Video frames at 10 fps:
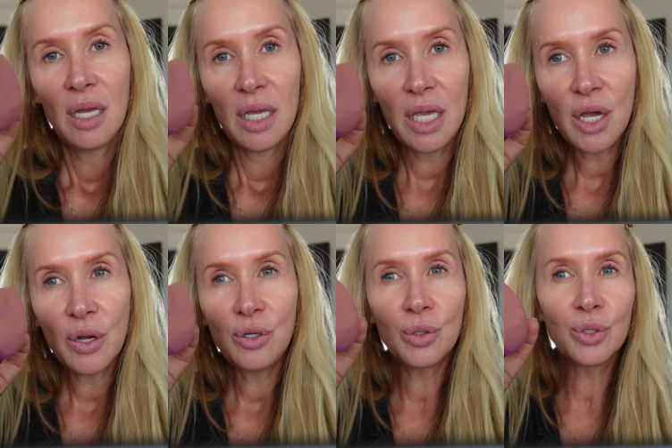
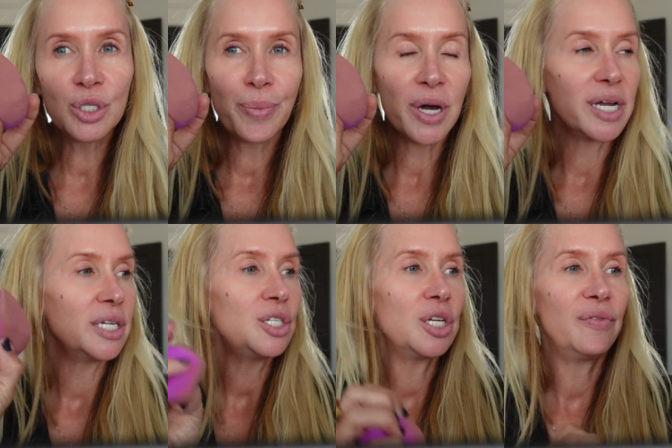Eco Tool
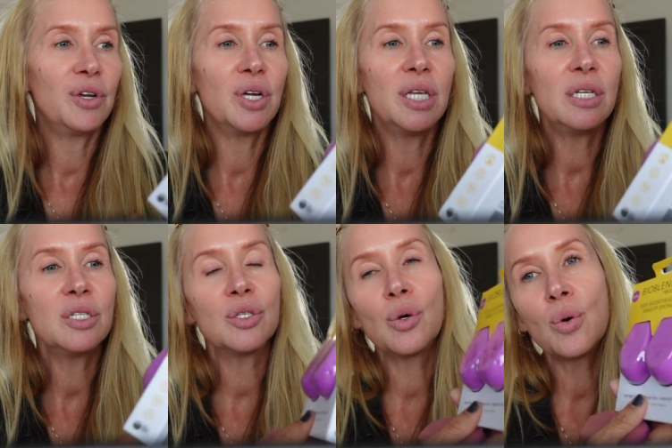sponge. If you're in the
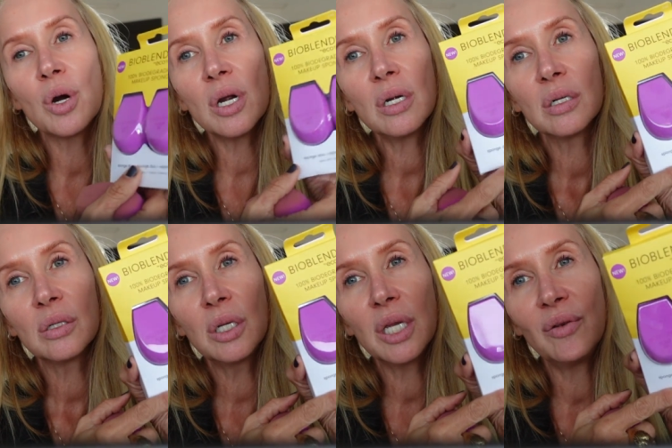store
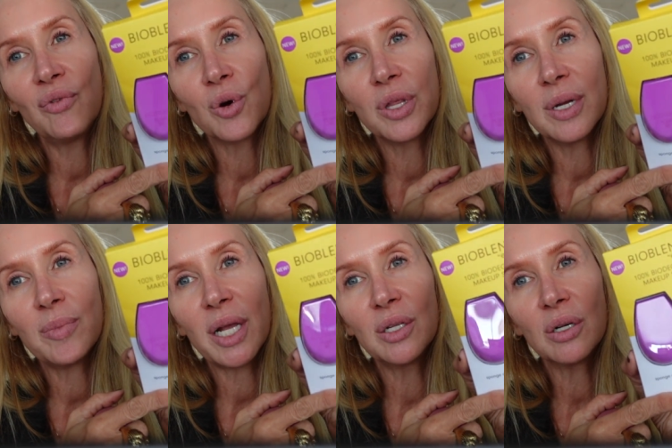looking for them,
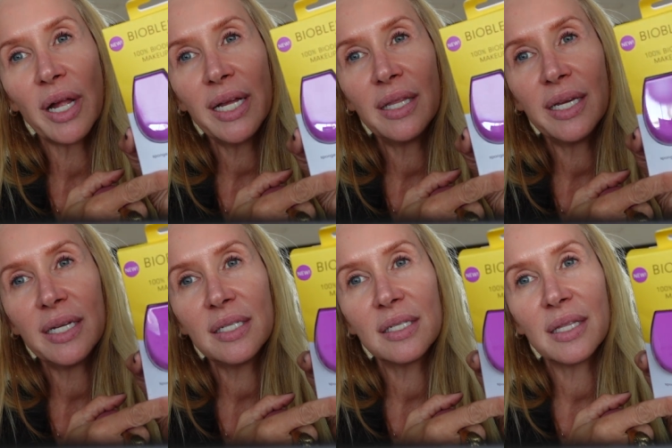they look like
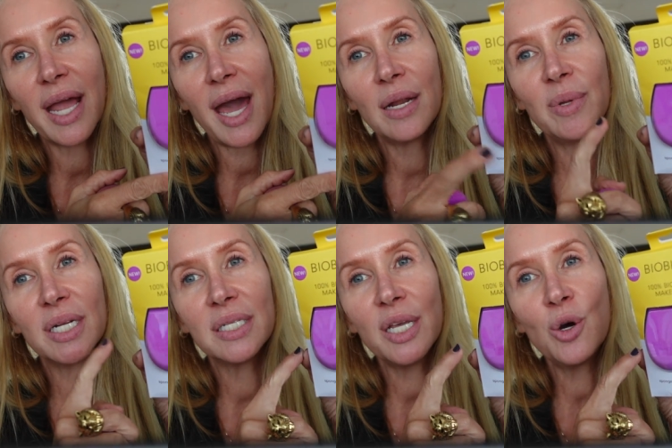this. They had them in
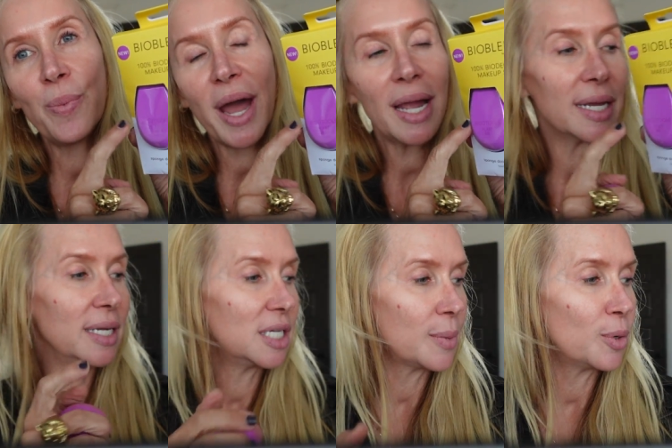a single pack and
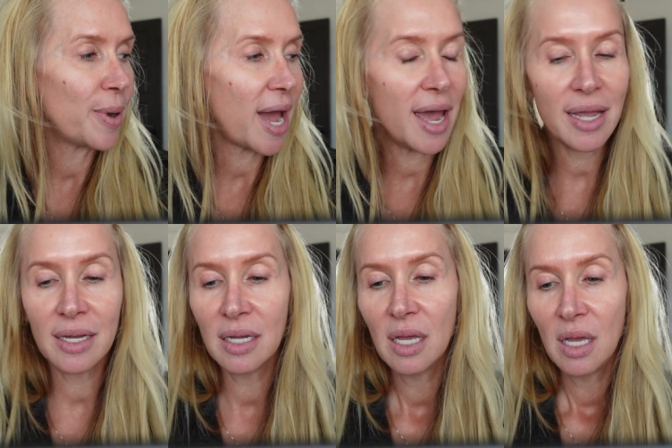a double
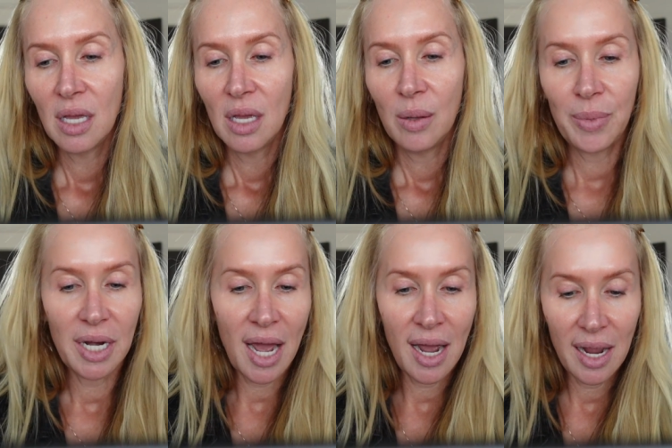pack,
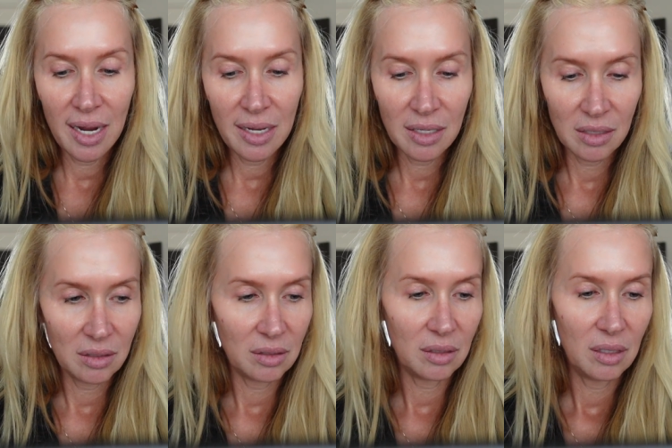but I
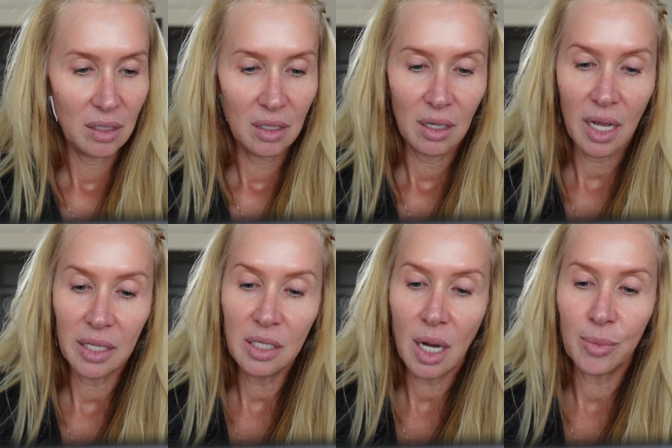got
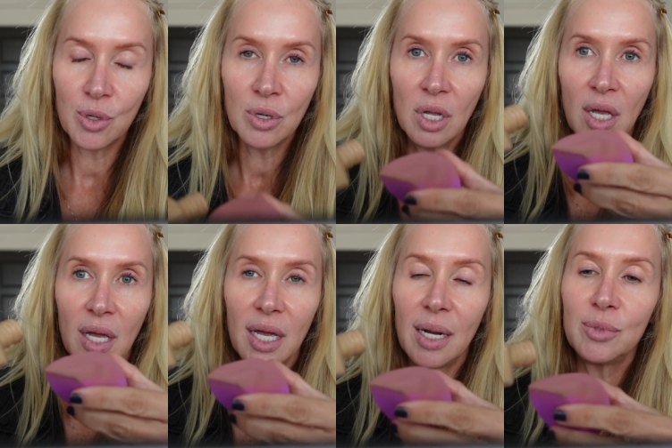the double
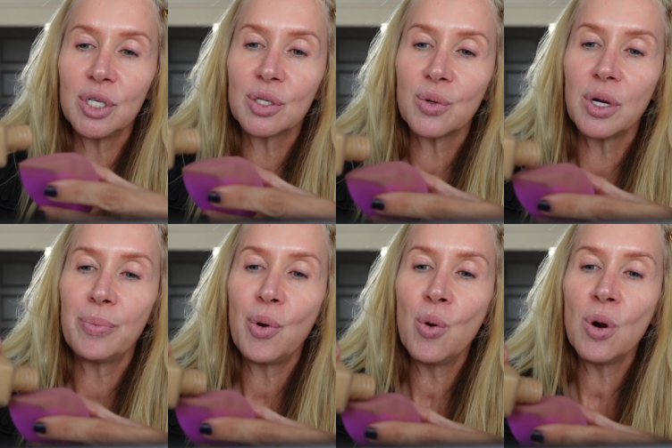and I'm just going to
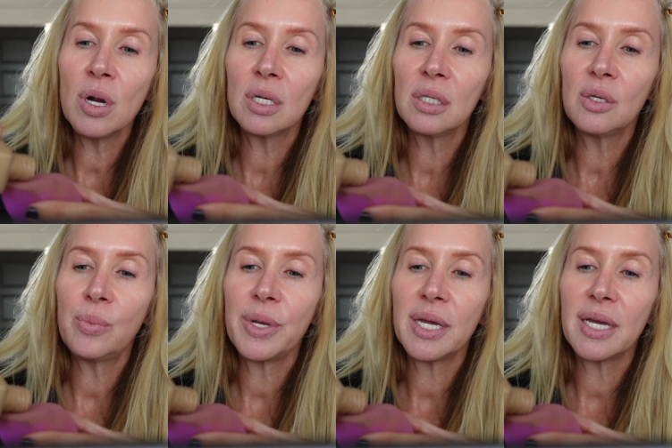pour a little
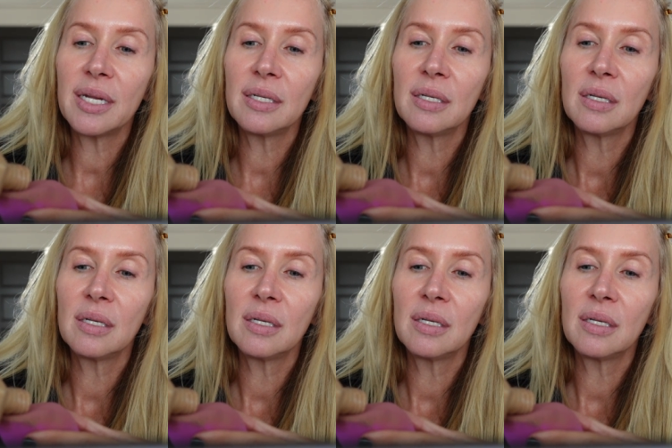bit